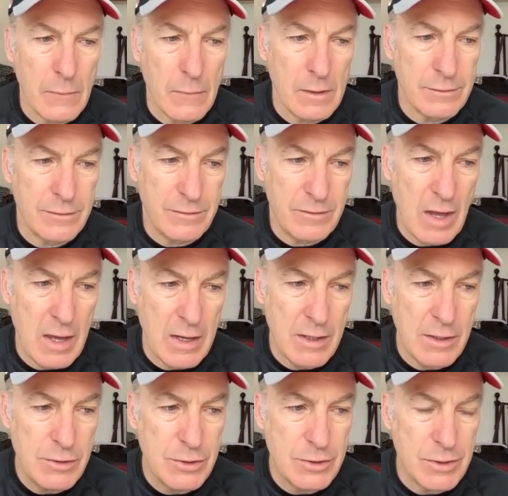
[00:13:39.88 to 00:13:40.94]

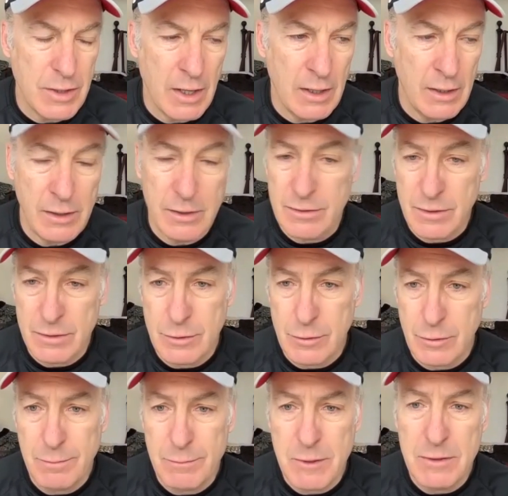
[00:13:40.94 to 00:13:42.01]
stage, and it is a
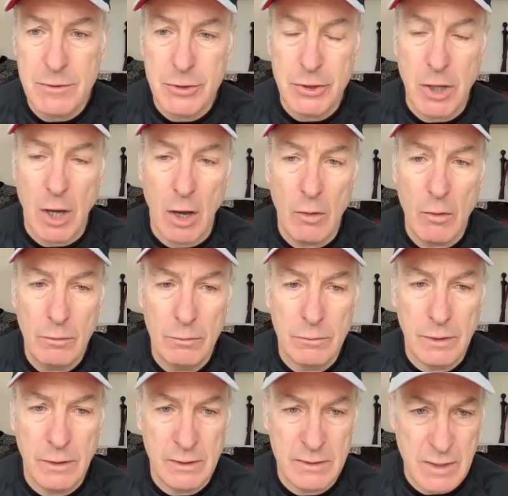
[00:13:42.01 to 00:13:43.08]
scripted show.
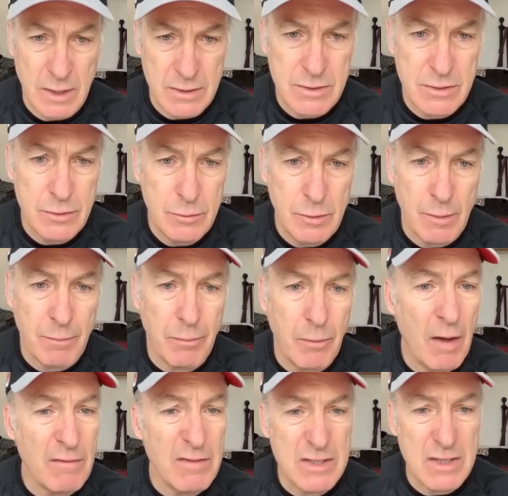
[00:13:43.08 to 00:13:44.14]
It does do
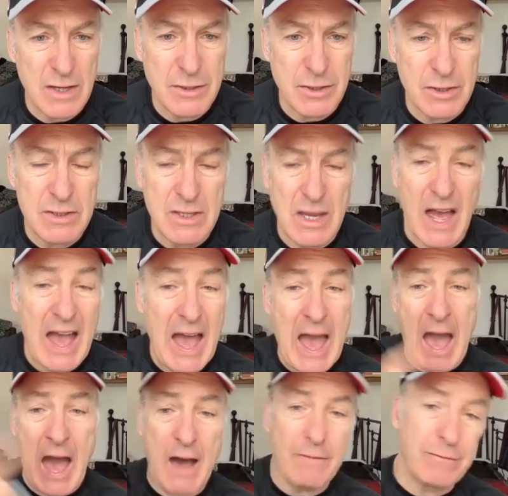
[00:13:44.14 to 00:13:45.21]
improvisations
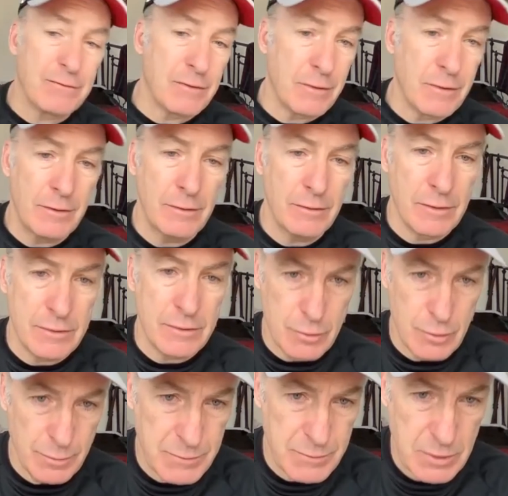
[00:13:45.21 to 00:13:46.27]
after the
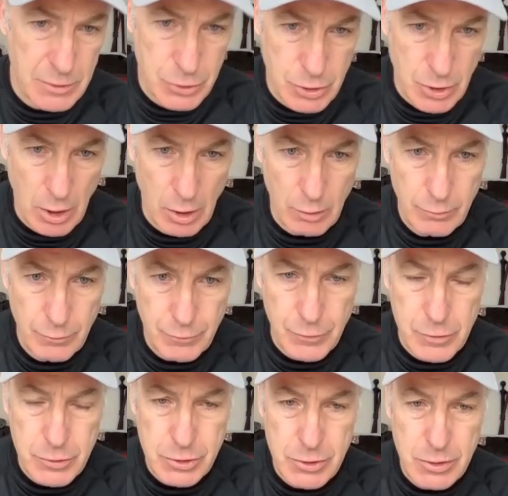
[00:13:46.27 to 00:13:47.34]
scripted show.
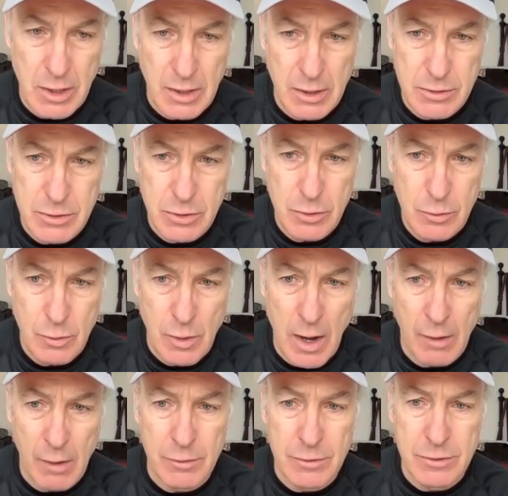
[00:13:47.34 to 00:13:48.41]
First, you get a
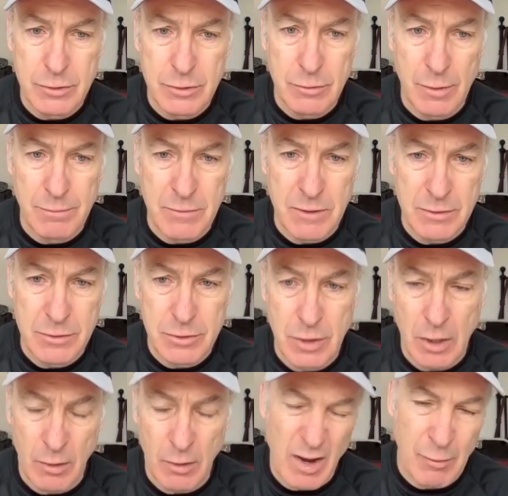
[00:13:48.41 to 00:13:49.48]
2-hour scripted
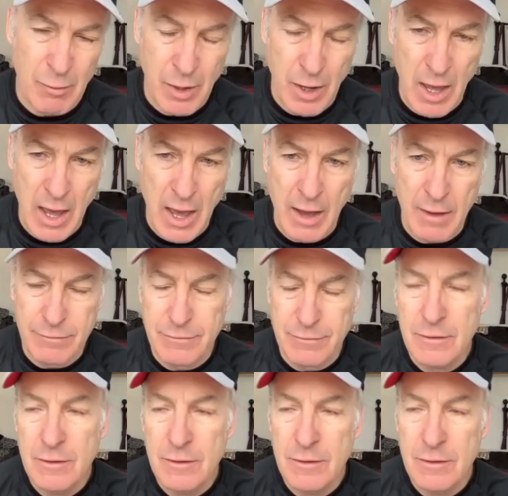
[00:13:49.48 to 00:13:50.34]
show, hour and a half,